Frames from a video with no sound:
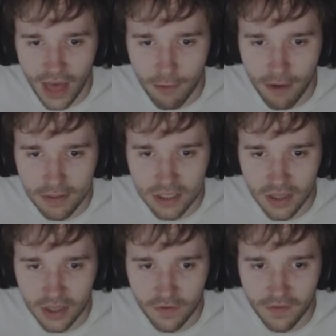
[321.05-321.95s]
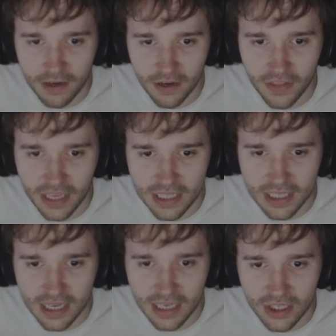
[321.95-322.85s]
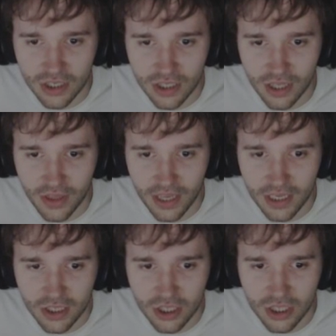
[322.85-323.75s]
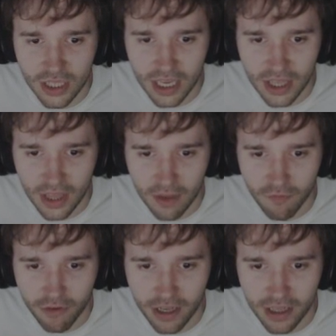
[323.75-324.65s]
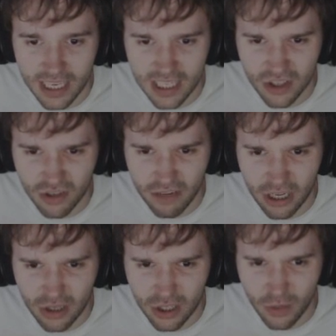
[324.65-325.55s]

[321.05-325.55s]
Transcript: that website that you found on the internet is just a thing to think that the real isn't real,